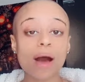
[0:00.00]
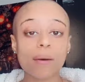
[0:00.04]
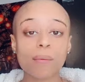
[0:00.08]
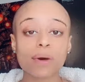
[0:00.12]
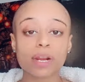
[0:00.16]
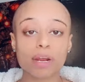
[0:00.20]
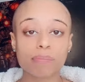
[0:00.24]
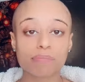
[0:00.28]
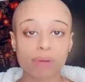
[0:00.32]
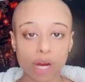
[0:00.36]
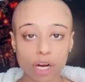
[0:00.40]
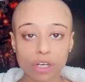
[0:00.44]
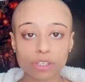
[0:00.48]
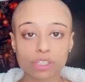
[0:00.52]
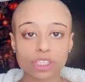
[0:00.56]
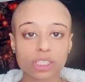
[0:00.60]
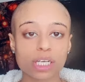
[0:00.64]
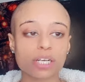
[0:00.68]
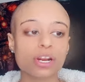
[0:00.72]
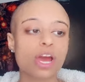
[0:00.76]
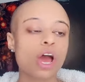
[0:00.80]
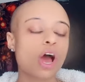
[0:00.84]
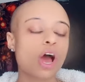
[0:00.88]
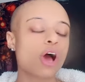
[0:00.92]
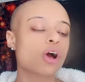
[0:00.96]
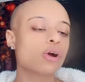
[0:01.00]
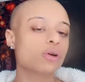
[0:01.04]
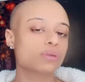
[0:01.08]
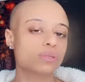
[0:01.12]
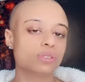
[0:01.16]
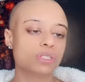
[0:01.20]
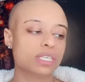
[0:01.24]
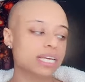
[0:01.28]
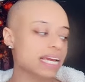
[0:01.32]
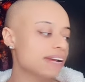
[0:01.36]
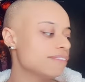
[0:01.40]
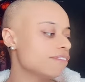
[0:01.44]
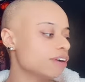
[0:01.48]
Why would a person
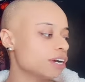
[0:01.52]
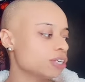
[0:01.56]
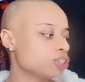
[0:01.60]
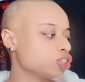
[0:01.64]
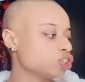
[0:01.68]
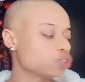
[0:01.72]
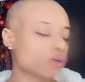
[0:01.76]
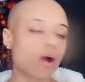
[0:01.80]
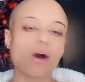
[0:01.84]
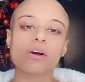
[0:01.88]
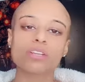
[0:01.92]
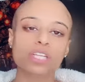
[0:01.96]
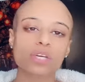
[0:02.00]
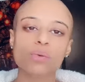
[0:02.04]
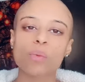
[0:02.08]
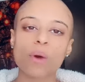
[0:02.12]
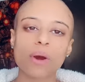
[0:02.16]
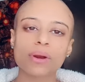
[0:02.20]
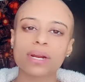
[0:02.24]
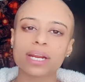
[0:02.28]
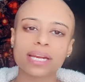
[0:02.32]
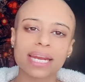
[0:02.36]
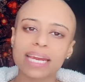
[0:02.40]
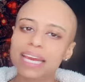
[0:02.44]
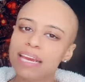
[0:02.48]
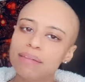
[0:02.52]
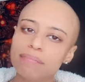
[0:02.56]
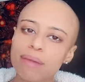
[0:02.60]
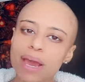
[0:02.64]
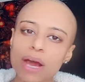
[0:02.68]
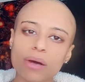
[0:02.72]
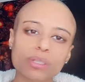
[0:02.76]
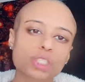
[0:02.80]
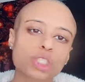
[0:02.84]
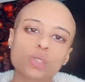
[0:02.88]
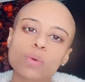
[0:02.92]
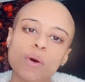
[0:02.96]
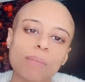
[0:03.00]
give a strongly worded
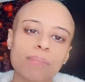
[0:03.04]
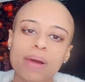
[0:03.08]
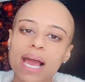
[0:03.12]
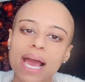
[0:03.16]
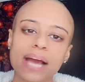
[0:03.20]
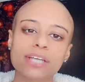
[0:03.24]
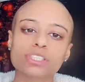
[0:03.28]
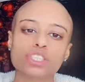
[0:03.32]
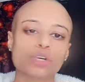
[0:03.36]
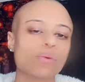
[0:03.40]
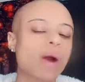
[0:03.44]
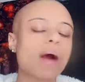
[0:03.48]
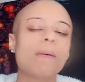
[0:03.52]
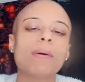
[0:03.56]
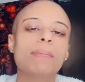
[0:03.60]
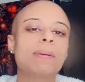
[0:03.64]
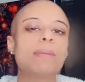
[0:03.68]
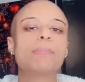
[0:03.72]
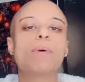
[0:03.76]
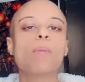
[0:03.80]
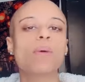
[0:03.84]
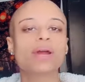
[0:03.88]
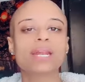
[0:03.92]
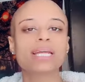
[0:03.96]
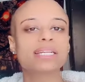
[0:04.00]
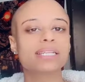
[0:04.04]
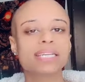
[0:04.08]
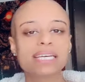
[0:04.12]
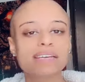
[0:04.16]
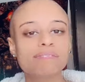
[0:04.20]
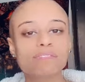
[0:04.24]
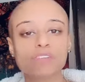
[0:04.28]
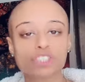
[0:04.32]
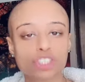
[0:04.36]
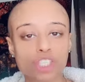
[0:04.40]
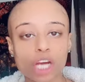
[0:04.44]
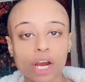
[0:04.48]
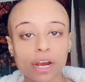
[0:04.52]
email to a pastor? Why would people want to
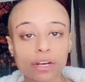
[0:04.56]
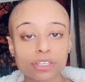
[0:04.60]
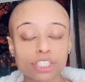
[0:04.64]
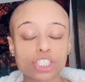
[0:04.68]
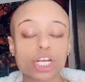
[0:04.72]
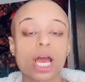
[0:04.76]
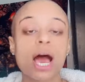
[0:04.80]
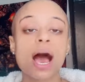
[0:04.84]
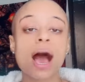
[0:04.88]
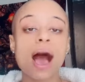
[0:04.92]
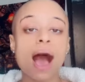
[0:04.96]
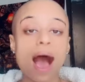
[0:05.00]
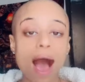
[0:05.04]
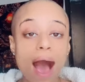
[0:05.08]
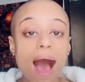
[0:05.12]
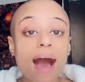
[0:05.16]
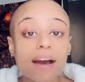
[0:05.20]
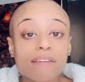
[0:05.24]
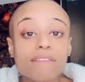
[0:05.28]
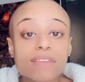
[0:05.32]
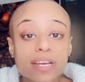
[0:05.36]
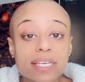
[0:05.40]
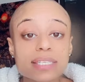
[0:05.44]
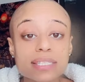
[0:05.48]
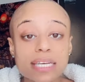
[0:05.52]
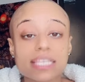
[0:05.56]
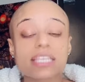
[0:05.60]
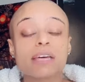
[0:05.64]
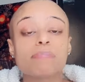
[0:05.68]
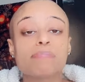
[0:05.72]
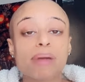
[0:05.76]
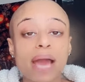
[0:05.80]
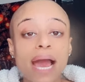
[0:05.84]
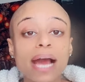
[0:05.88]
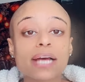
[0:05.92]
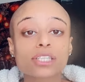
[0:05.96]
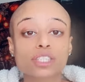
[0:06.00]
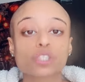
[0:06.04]
leave the church?
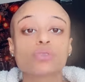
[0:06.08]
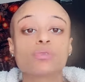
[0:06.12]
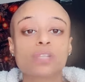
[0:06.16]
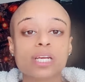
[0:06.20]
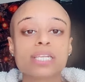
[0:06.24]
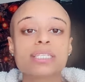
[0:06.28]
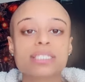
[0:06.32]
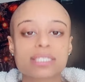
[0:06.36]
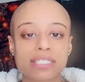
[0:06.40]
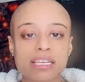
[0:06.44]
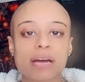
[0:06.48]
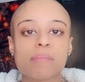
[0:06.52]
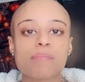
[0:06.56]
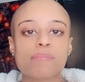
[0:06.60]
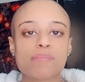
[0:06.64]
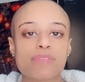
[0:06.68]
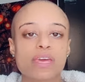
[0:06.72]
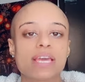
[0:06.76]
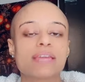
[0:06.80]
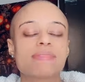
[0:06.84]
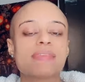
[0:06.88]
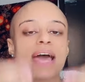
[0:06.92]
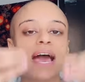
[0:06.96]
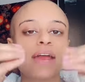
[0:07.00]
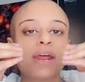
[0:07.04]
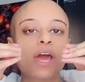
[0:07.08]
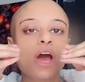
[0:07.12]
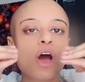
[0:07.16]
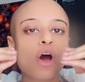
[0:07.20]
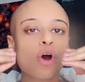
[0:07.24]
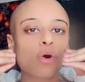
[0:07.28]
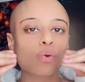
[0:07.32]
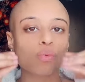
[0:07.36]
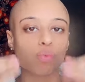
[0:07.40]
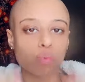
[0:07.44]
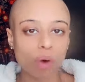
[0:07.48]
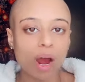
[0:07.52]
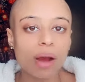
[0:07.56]
Obviously, the pastor did something that
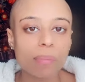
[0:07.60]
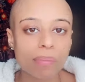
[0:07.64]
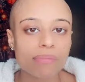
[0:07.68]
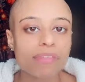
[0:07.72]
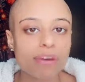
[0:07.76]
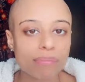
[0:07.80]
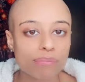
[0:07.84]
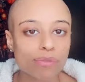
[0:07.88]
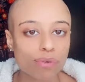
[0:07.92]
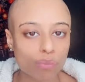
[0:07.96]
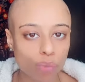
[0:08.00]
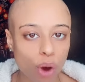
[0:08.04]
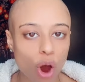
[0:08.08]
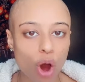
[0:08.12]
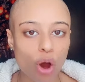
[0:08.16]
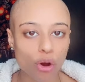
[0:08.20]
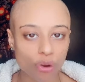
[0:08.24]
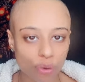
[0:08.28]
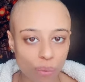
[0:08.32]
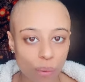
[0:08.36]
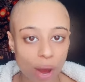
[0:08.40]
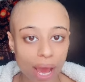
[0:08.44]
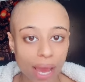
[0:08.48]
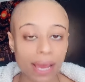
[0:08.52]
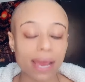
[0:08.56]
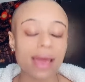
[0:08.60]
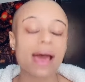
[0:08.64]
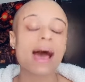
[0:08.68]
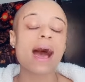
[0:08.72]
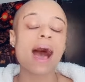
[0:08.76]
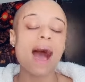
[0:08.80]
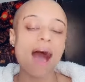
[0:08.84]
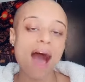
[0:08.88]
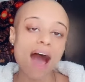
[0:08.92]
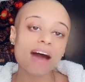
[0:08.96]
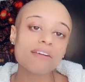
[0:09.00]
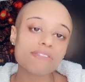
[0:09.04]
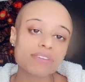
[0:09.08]
rubbed them the wrong
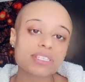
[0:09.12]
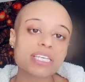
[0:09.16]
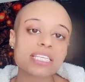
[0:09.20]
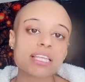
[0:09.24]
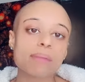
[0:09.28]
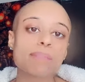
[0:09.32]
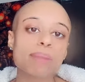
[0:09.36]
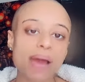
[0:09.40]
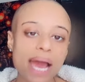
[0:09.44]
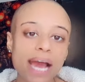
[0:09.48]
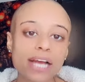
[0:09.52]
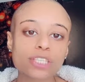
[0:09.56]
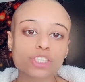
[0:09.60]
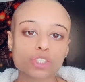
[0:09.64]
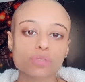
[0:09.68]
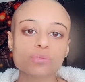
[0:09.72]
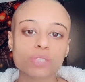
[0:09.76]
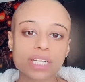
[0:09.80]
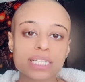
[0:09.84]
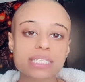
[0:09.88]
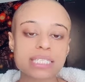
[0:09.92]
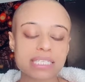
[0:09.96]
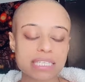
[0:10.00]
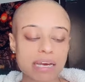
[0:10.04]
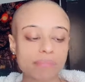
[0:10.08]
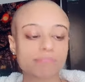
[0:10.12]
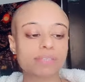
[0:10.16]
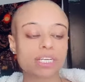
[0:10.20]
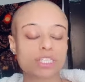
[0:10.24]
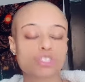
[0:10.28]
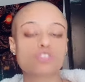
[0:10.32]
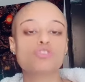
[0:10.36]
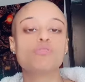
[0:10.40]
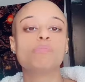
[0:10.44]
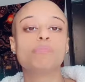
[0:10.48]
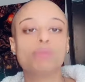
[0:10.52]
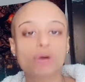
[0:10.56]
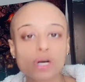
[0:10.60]
way. Obviously, the pastor did
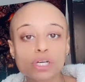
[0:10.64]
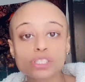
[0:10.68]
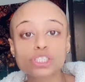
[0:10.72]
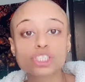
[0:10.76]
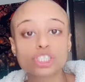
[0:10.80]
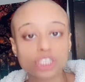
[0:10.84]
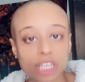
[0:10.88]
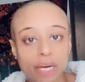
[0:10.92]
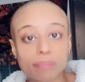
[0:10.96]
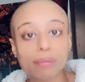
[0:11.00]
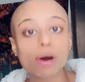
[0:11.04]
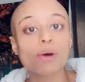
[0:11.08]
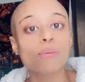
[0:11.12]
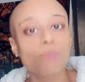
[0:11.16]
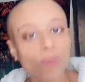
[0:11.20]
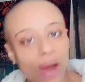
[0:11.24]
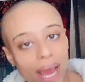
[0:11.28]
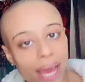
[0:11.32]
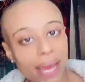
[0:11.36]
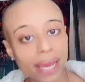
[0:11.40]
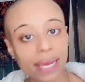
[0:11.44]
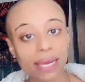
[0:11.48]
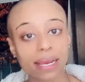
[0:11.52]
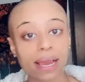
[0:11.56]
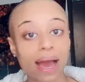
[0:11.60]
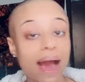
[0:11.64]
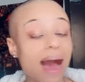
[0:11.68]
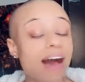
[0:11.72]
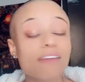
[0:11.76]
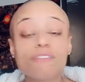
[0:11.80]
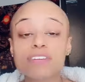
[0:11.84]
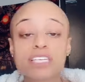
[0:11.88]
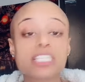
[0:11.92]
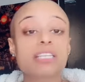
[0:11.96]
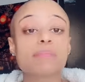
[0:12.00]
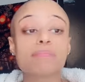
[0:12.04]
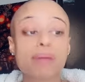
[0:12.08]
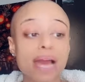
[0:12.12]
something to push them away.
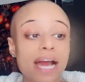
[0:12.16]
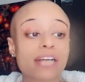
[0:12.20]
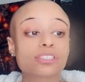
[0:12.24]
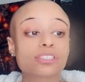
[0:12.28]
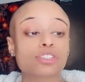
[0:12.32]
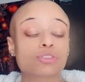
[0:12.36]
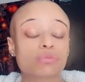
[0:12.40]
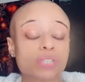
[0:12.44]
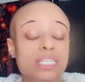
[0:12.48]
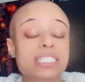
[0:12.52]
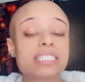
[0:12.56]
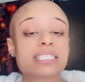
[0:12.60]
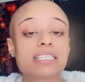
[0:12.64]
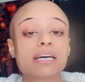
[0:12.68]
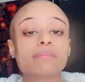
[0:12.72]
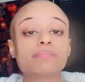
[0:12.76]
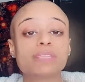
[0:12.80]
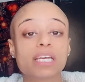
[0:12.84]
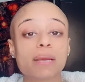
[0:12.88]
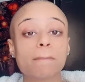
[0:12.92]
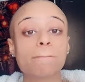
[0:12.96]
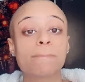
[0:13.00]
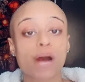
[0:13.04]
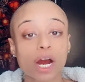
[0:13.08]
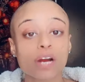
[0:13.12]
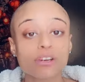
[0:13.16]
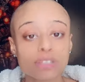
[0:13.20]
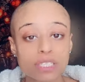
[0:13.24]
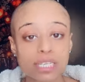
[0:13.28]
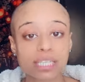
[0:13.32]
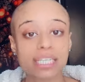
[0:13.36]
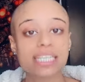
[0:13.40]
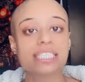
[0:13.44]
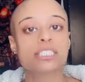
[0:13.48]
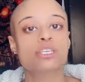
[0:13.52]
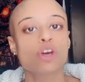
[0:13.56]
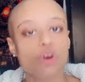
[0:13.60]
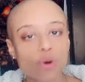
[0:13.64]
Obviously, the pastor did something
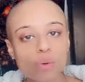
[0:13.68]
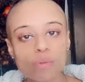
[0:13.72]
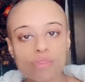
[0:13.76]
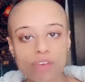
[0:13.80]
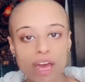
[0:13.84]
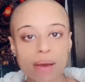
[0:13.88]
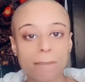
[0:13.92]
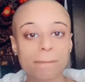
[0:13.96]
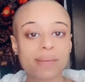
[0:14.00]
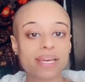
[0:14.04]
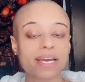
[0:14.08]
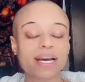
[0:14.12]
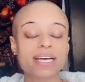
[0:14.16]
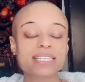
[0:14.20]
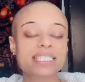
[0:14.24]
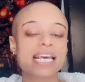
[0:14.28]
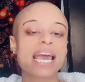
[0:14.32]
personally to them